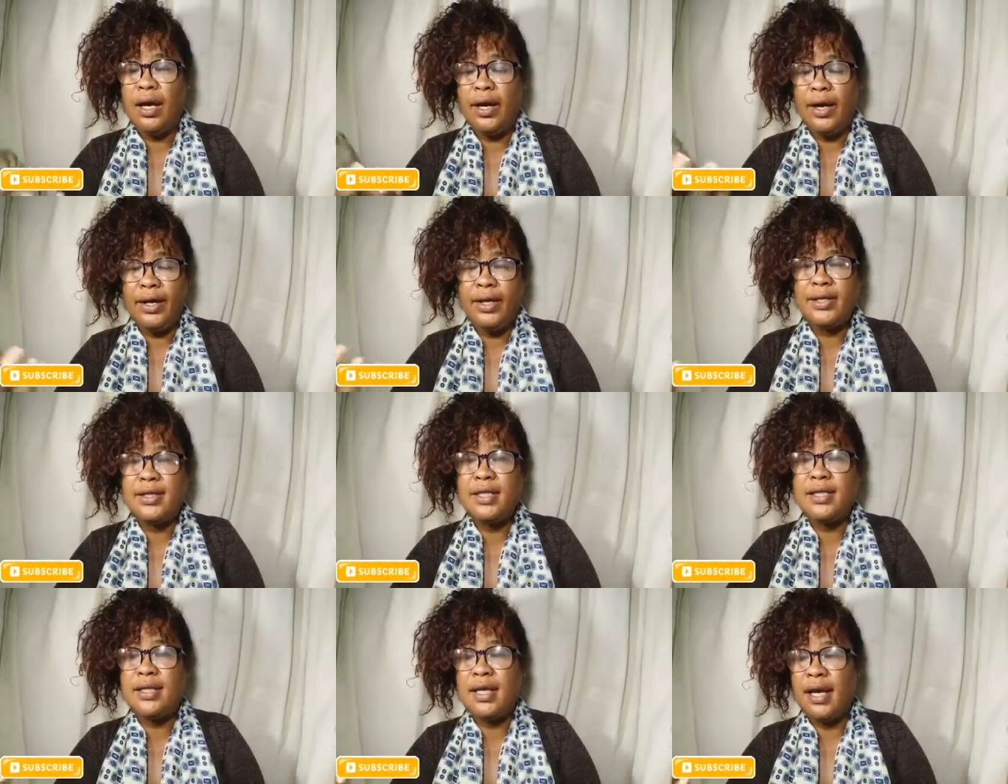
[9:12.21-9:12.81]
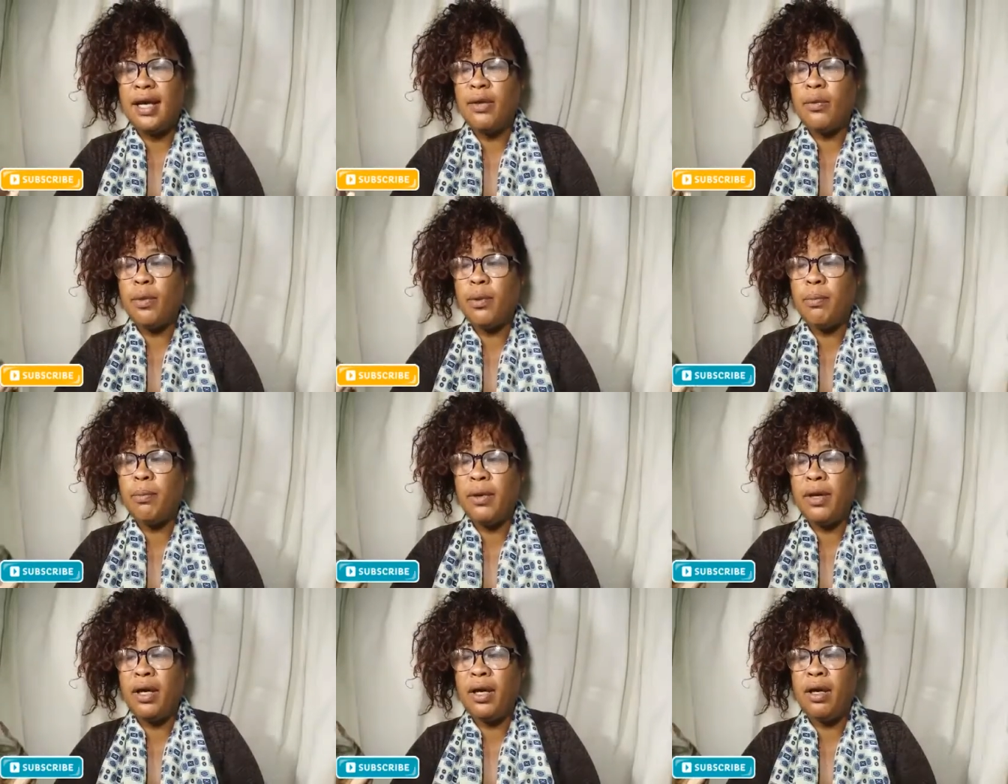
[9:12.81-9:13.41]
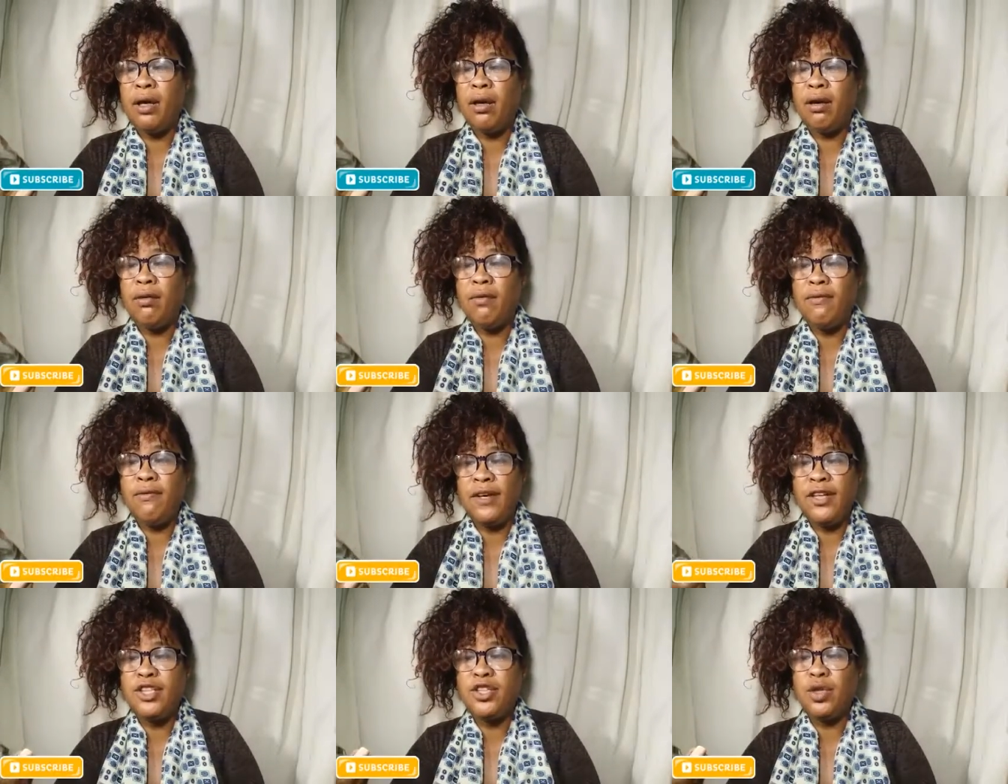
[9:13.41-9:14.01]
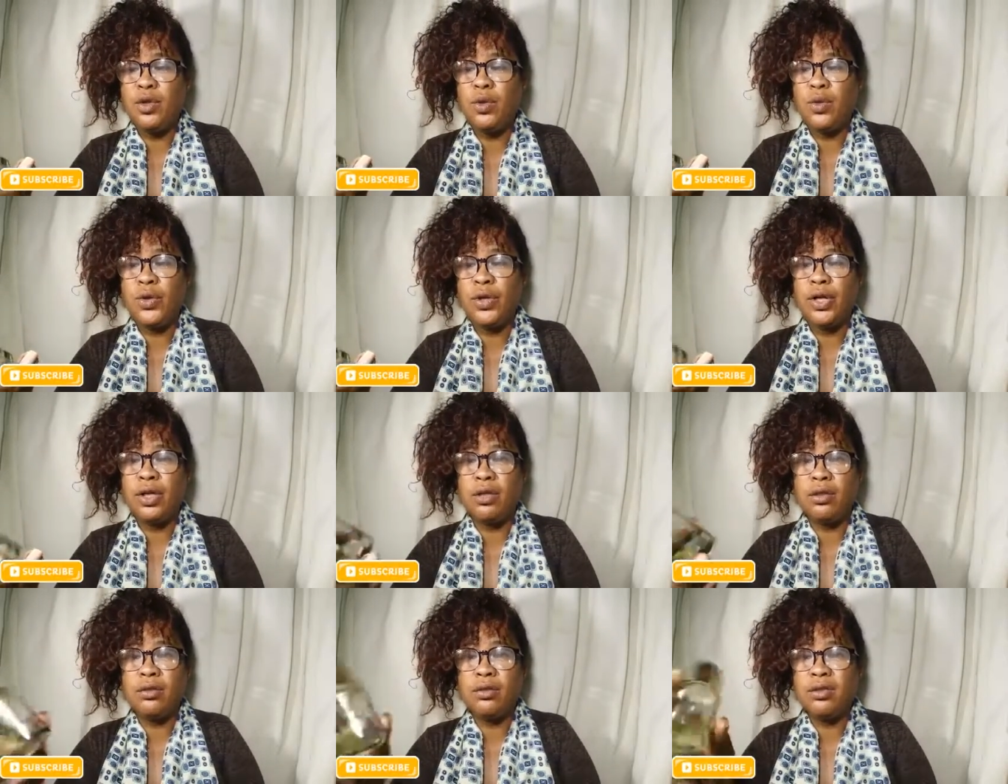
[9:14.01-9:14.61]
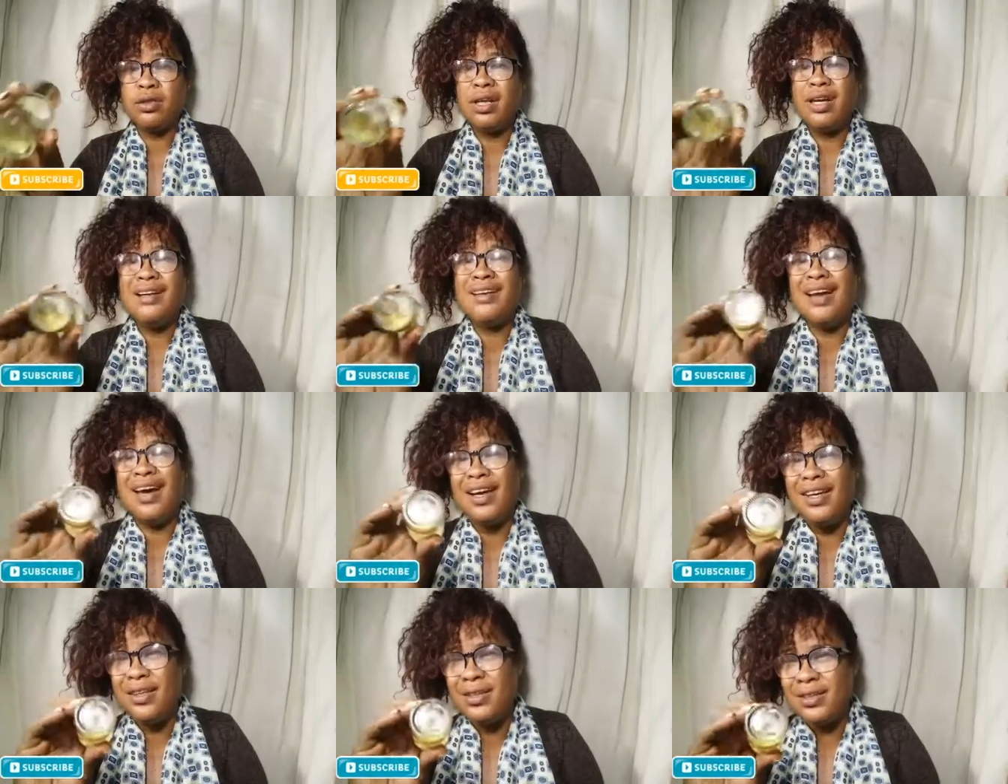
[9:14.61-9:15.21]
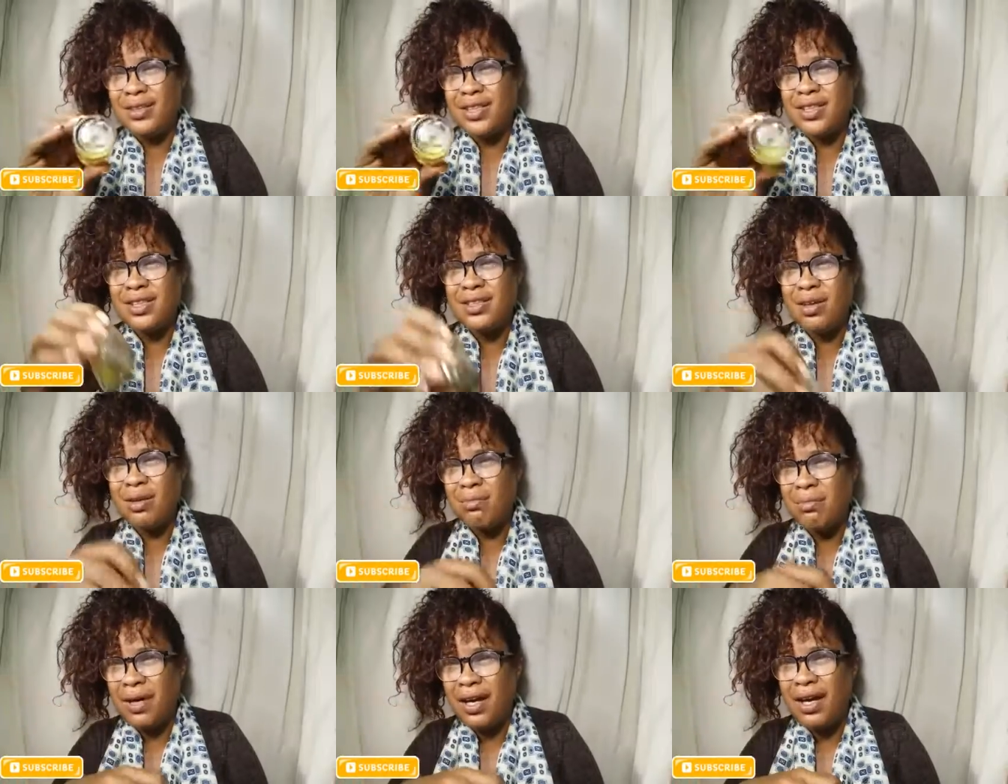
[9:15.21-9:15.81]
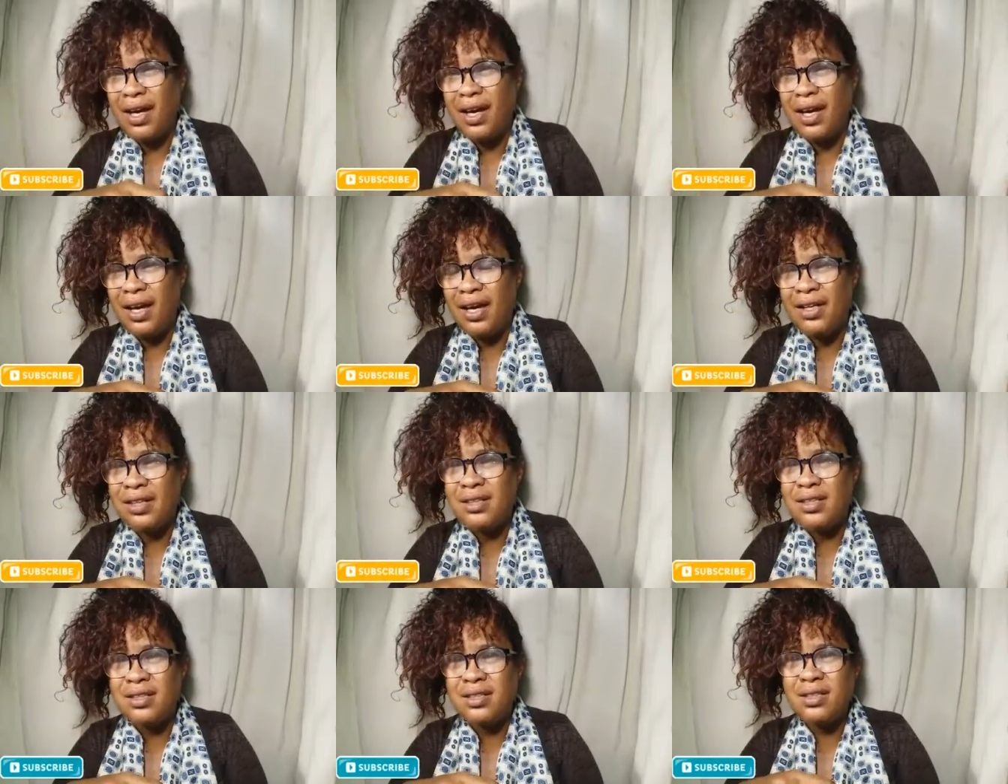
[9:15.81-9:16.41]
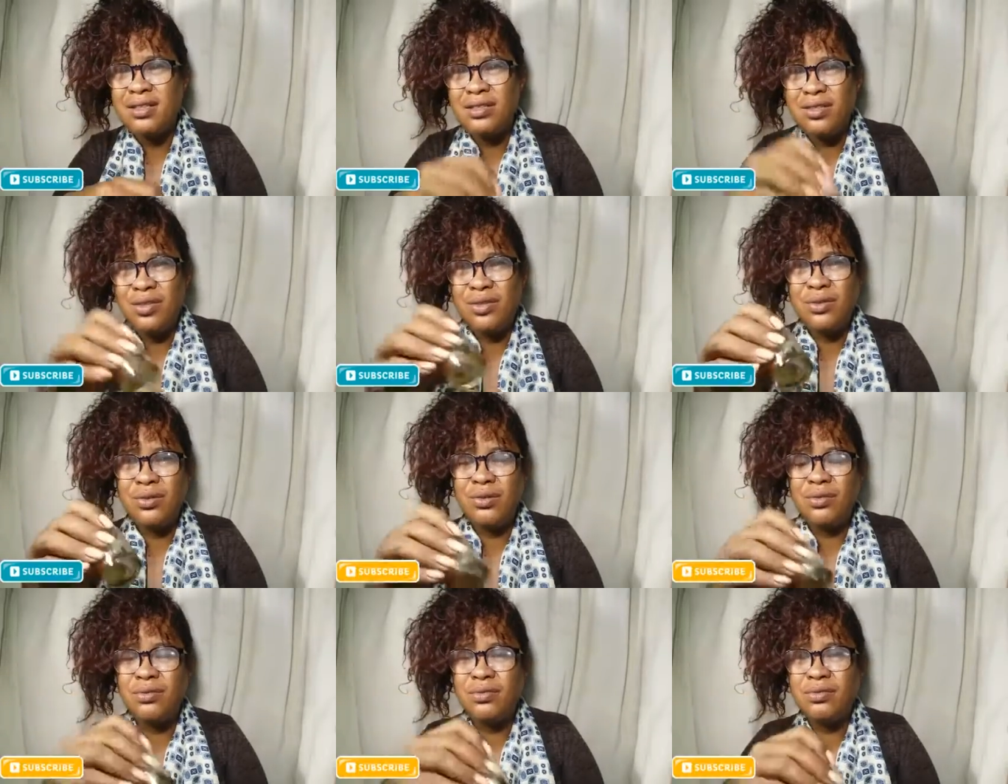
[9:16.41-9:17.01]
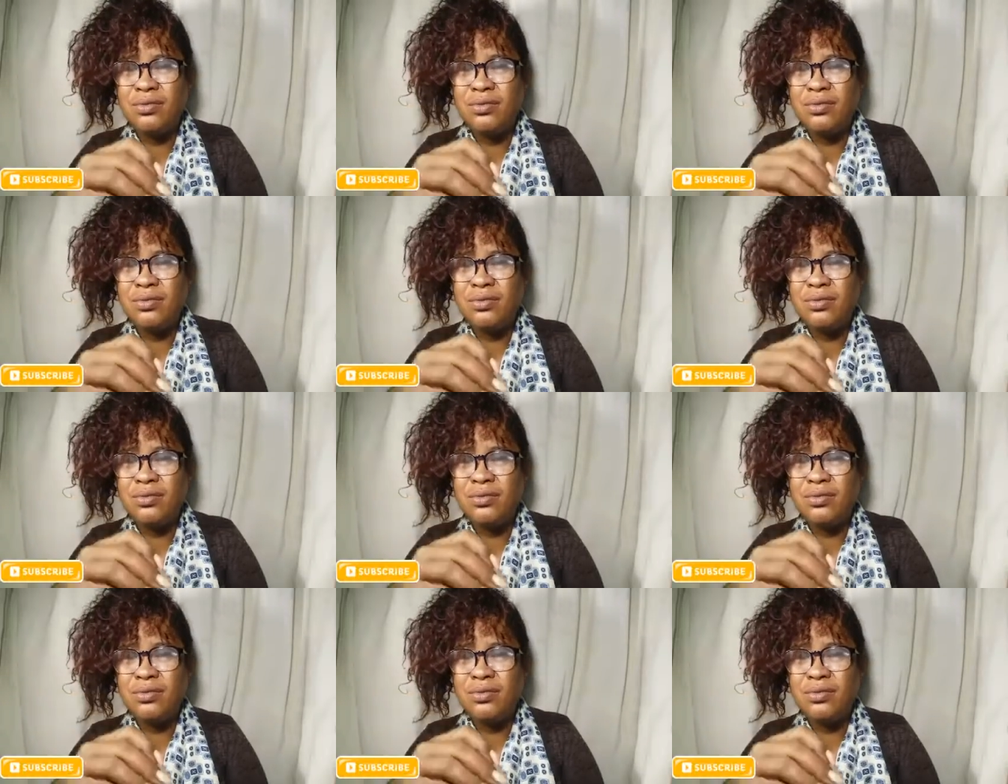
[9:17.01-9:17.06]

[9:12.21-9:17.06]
and it's a daily repair facial oil and I use this on my hands too